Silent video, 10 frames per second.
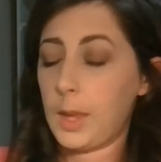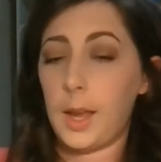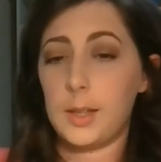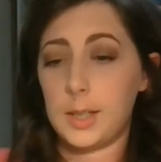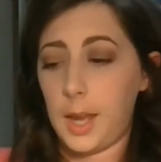
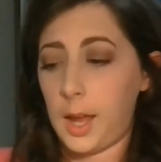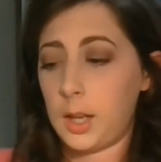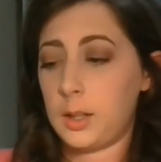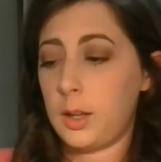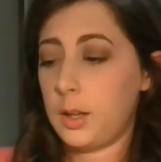And
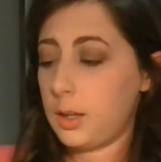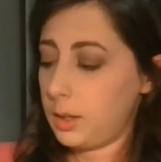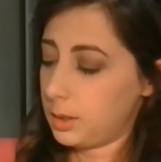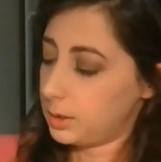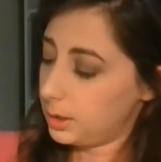again,
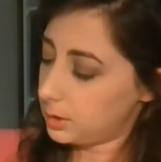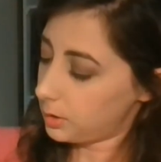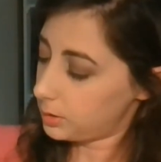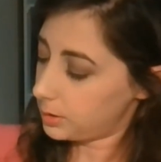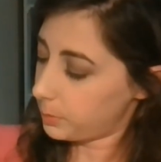these
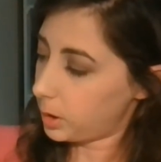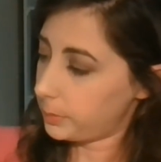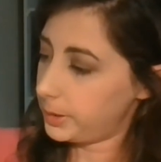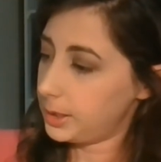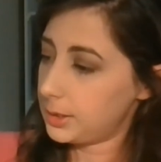are small
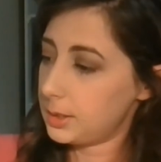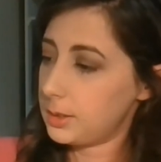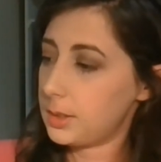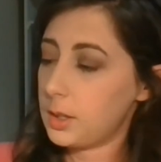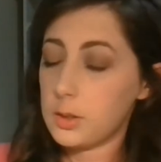
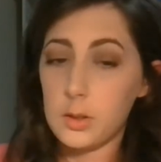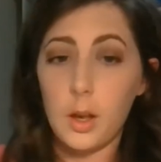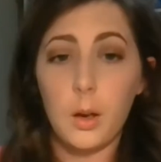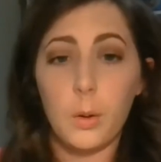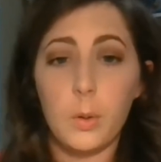pieces,
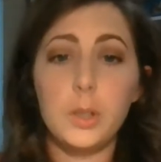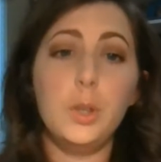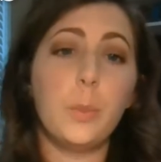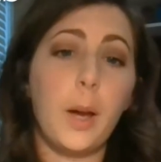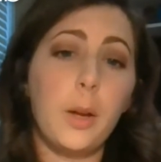so
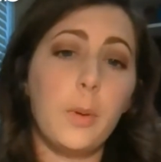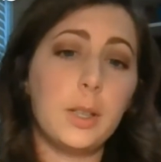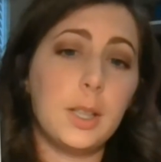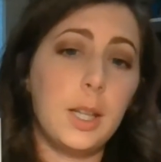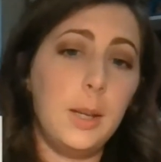you might want
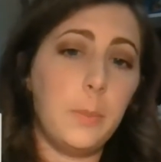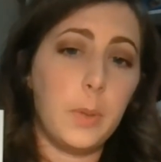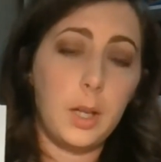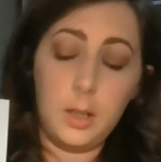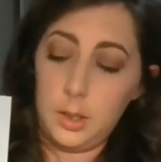to keep
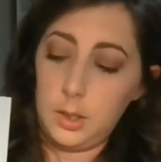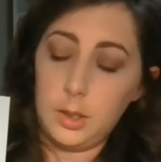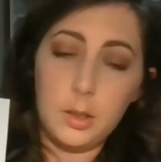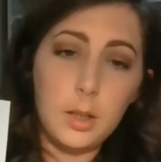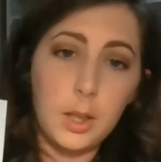
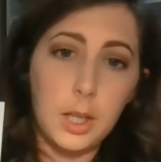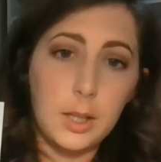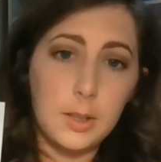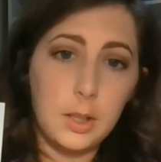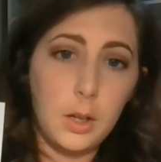the
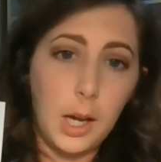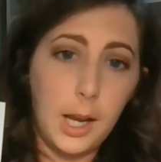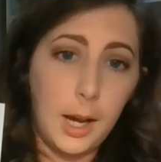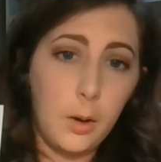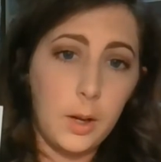things that you cut
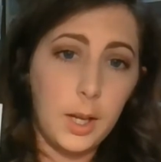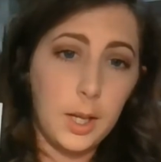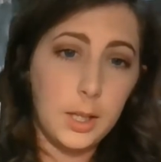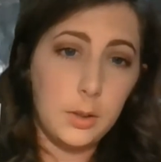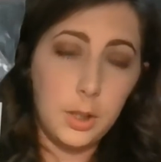out
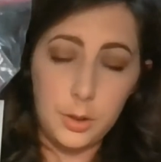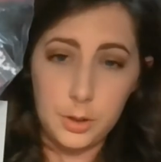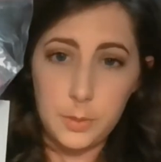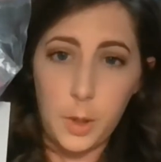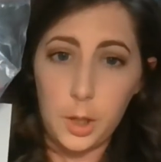in your
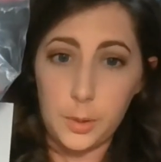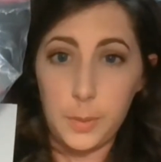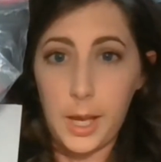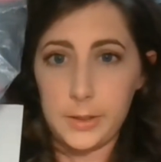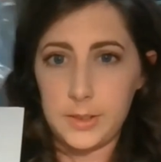smaller
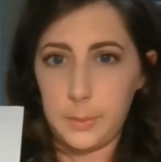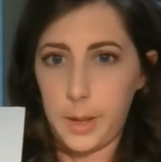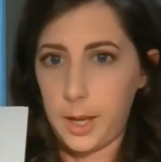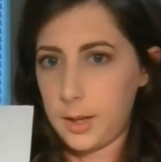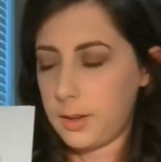plastic
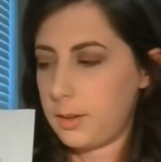bag.